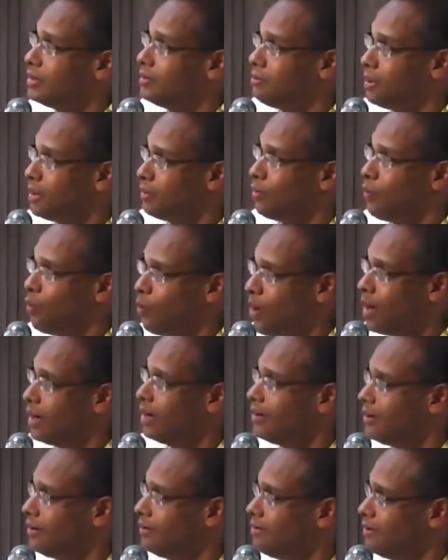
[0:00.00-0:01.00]
But
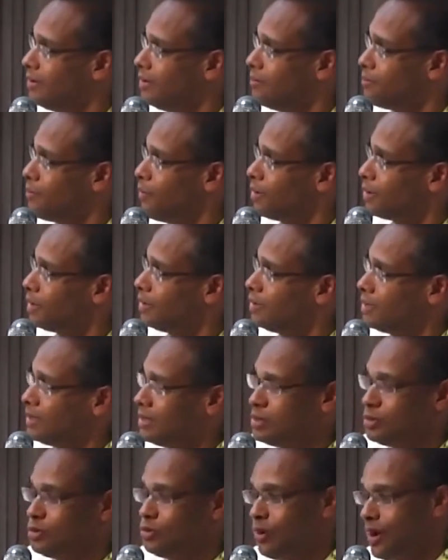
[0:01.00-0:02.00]
one important thing
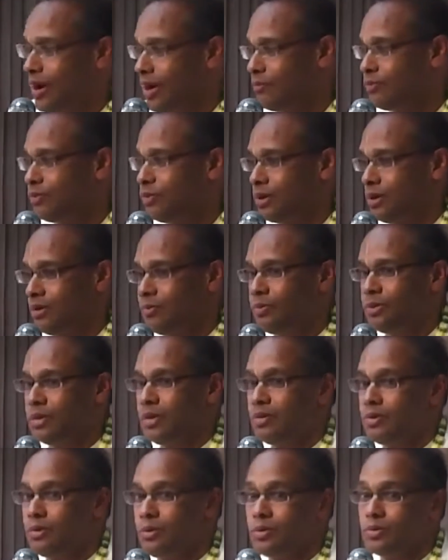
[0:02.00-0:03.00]
is you have to come
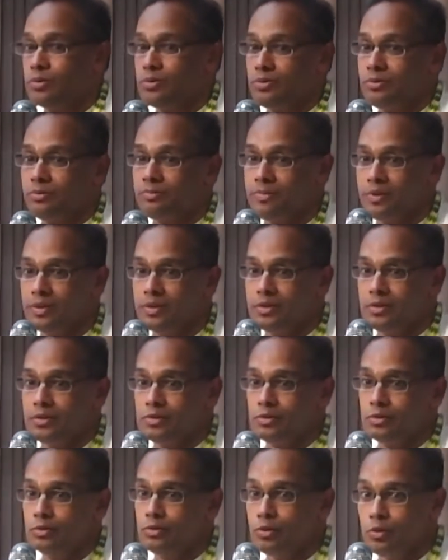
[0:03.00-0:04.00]
without clothes.
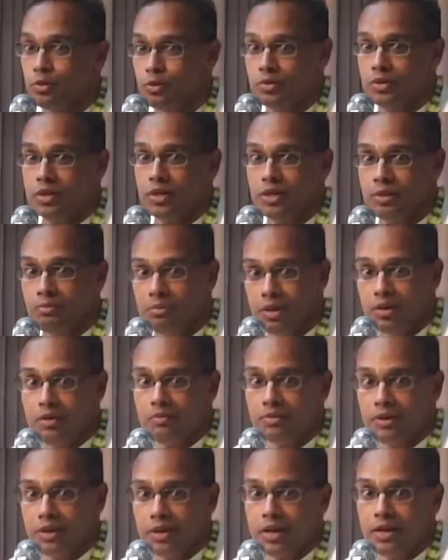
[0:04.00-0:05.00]
So Duryodhana in the middle
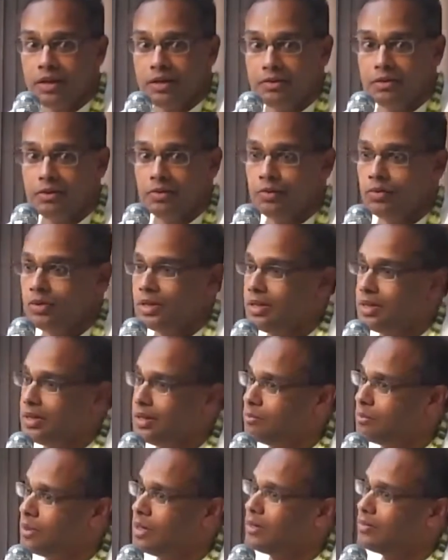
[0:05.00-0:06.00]
of the night,
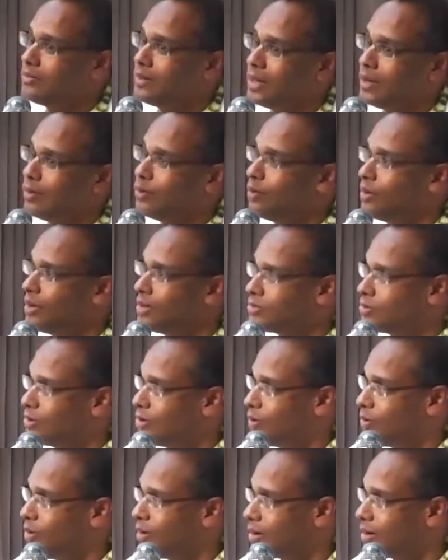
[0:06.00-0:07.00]
thinking middle of the night, no one's going
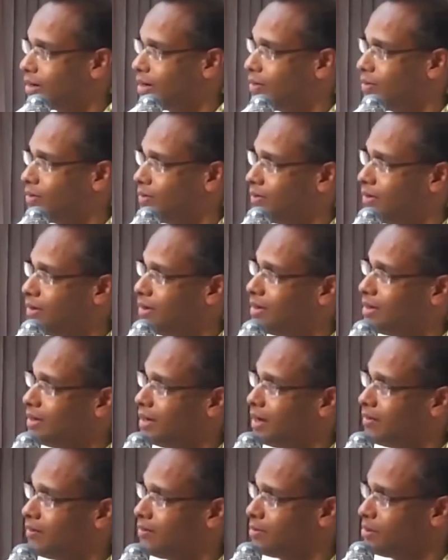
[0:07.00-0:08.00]
to walk around.
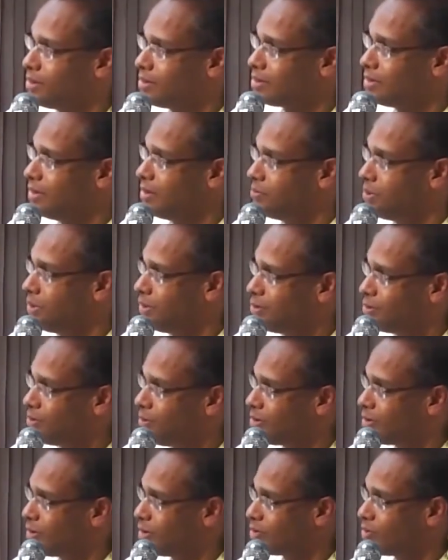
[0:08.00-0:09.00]
Everyone's sleeping,
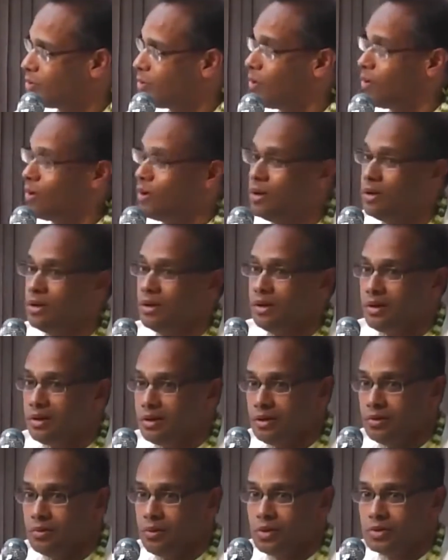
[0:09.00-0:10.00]
tomorrow is war.
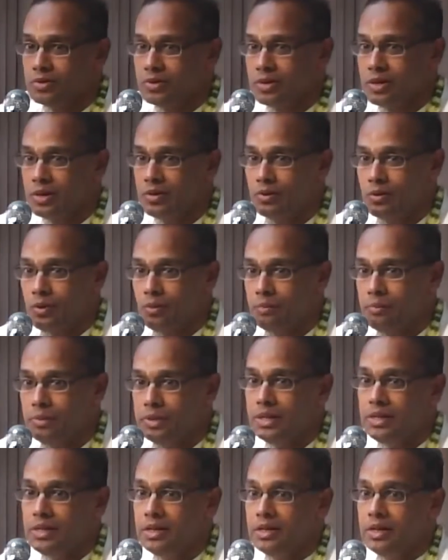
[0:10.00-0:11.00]
He walks around
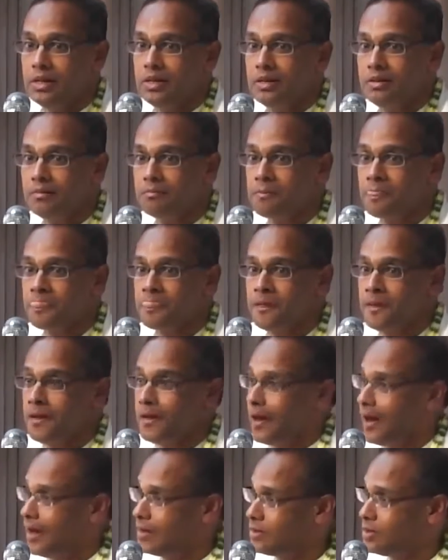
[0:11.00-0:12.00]
completely naked.
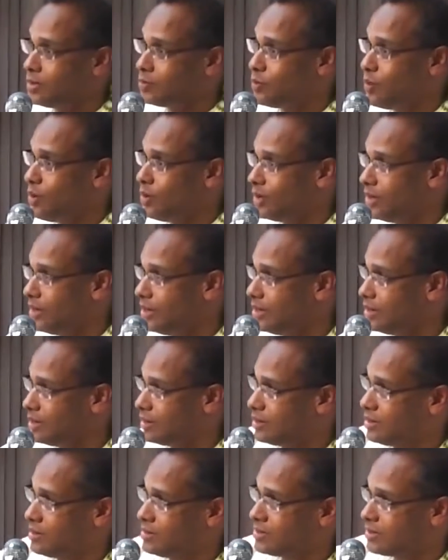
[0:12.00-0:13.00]
As he's walking, he
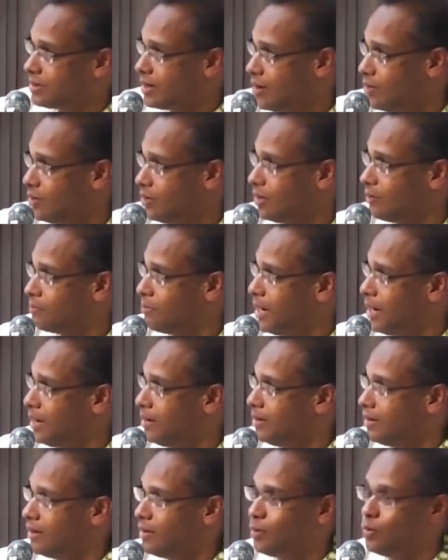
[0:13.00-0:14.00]
turns around the
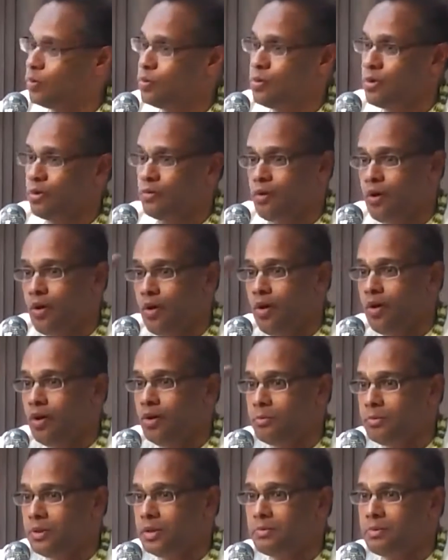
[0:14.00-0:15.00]
bend, and who of
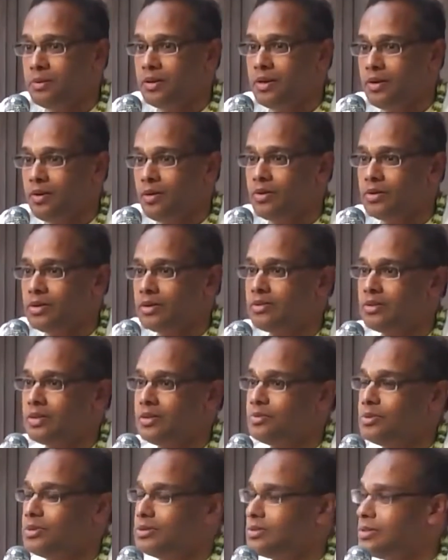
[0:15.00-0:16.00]
all people in all the three
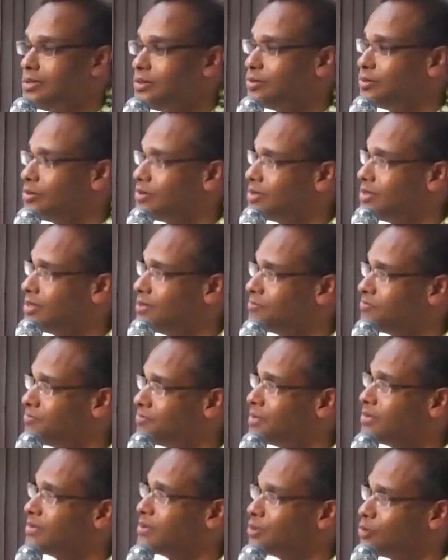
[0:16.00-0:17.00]
worlds he should see?
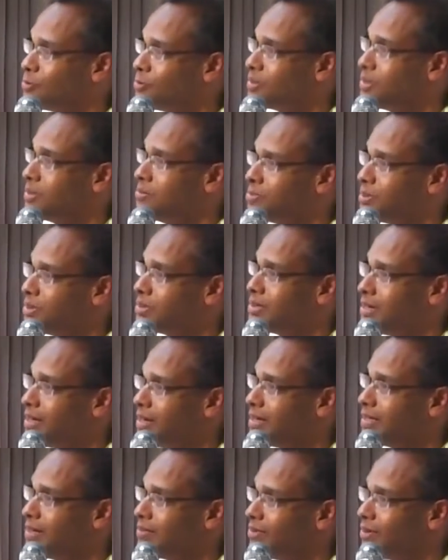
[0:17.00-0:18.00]
The Supreme
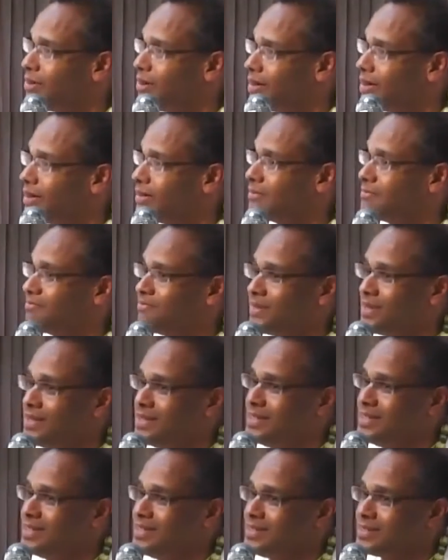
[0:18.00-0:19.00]
Personality of Godhead.
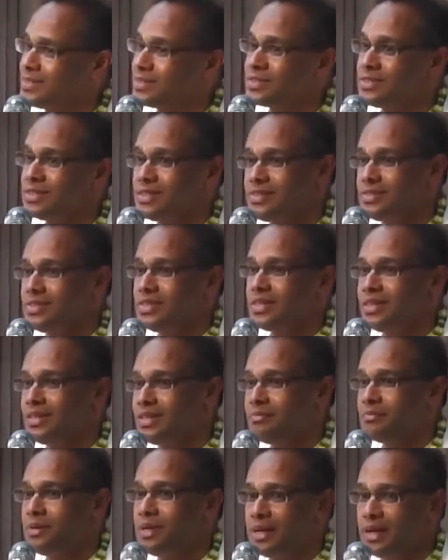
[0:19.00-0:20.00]
Krishna is taking
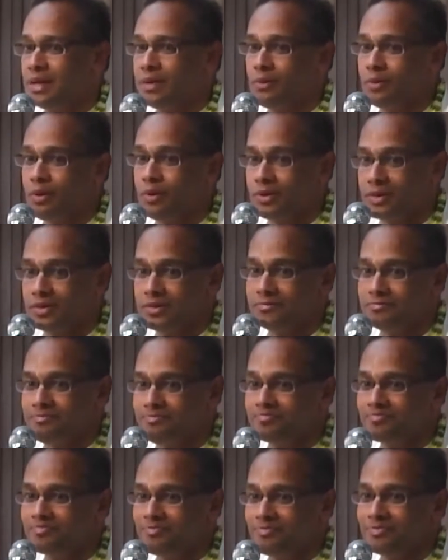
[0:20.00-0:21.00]
a midnight walk.
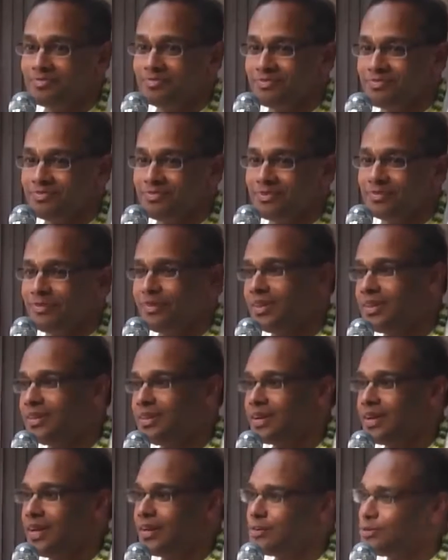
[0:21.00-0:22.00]
Very
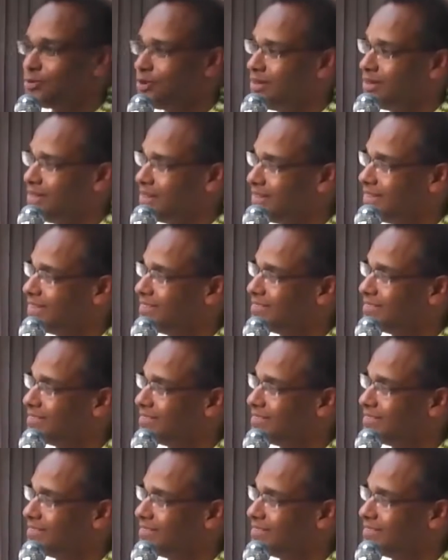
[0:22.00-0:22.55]
casually.